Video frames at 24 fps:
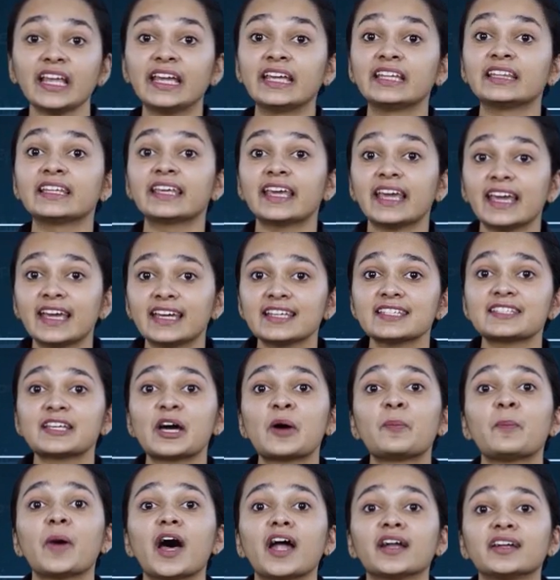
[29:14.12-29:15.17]
In case
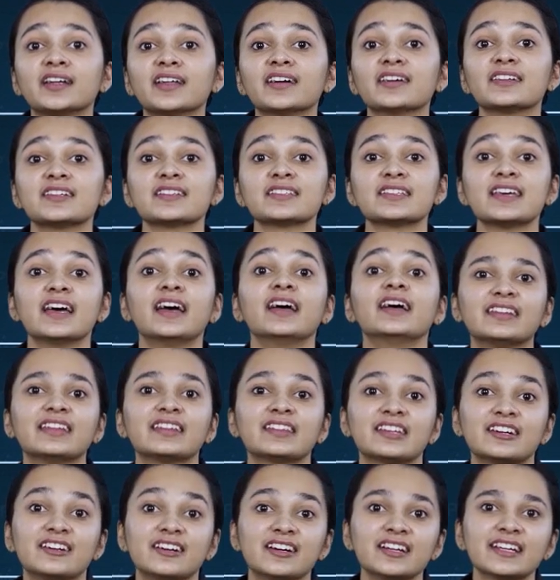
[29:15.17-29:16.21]
a partner is, the
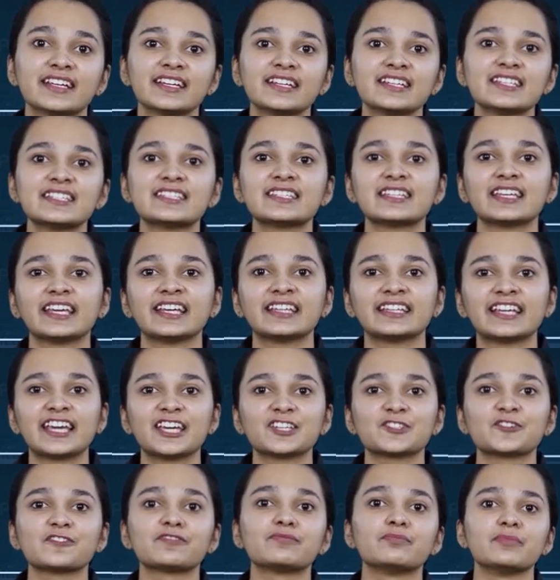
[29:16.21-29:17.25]
third is in
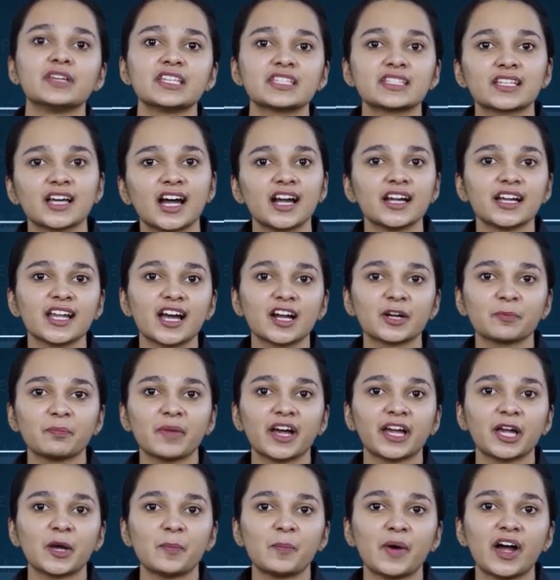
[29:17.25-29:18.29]
case of misconduct
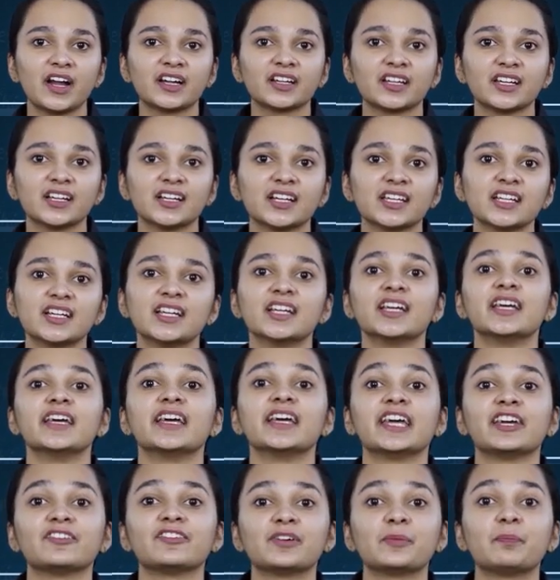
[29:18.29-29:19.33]
by a partner,
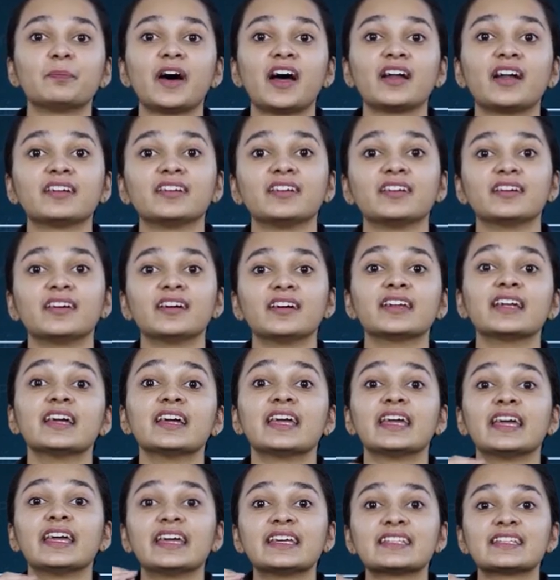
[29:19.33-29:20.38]
if a partner
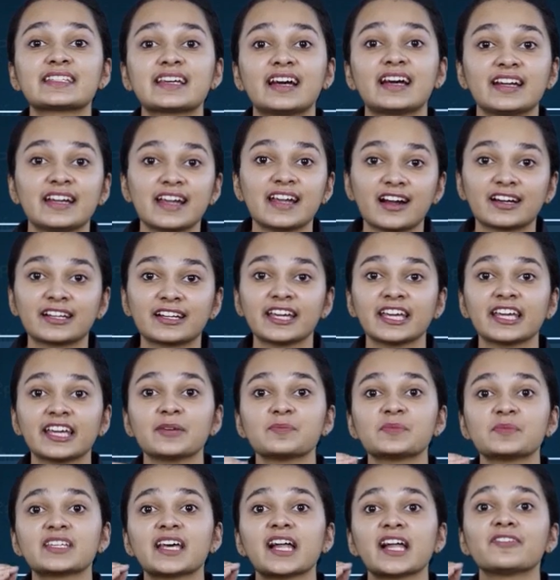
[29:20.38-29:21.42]
is conducting
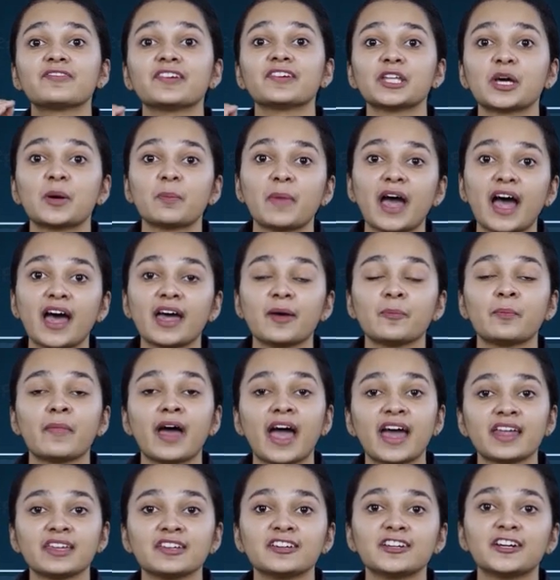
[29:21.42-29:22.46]
himself in a ma
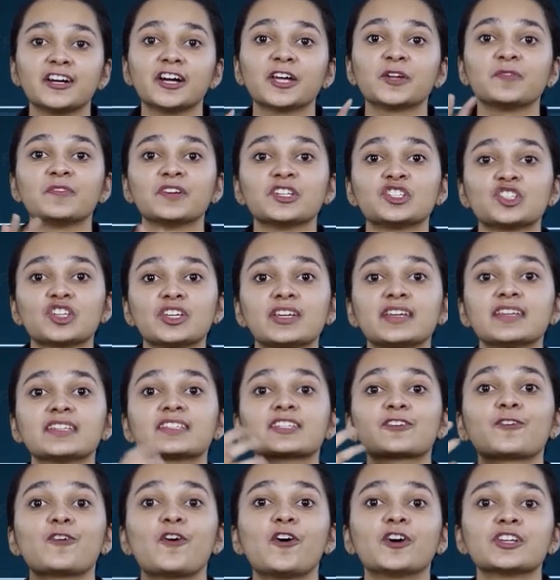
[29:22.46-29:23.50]
manner which
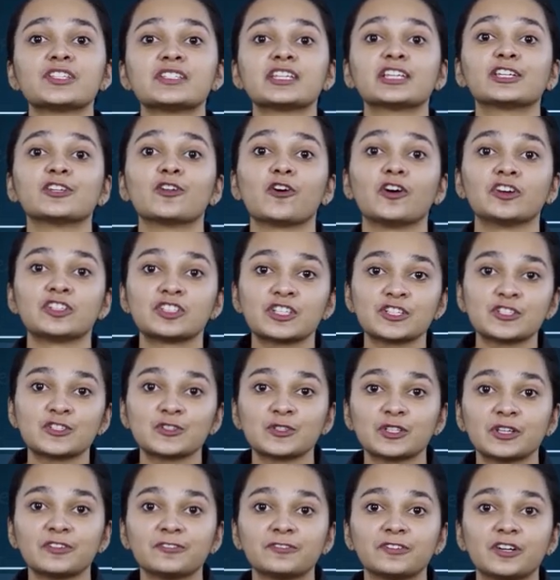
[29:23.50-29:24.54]
is causing losses
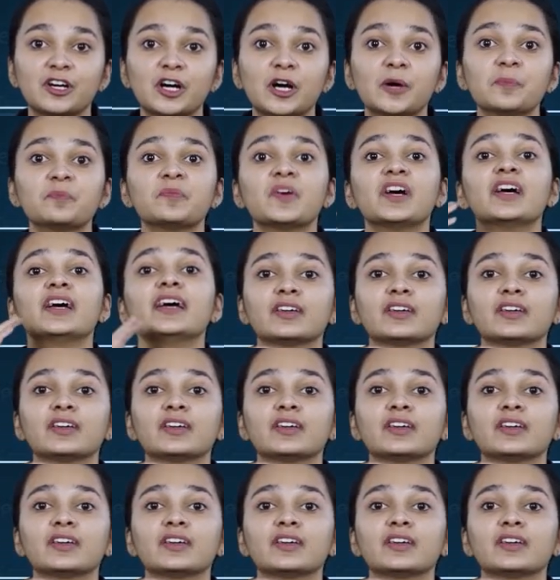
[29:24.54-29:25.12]
to the firm,